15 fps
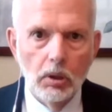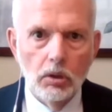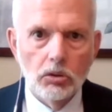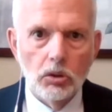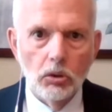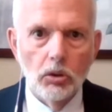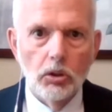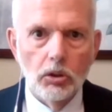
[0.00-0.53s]

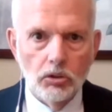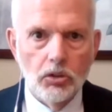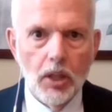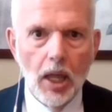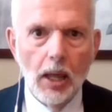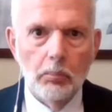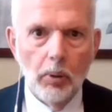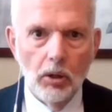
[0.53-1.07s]
So there's
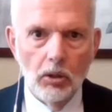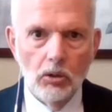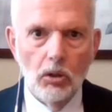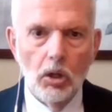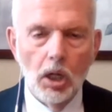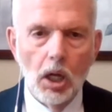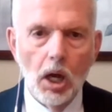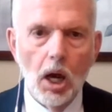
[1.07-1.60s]
that part
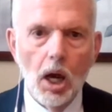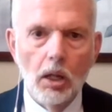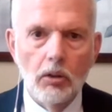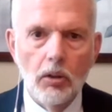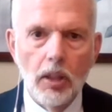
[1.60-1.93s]
going on.